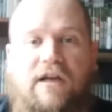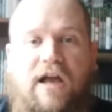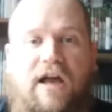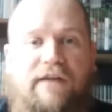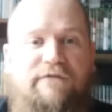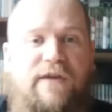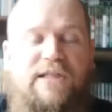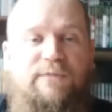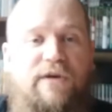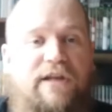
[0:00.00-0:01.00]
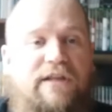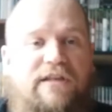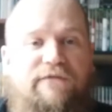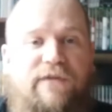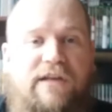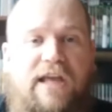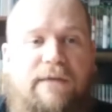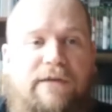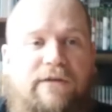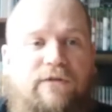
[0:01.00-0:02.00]
on Facebook and the different
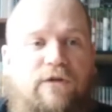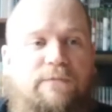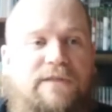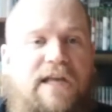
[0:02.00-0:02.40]
gaming groups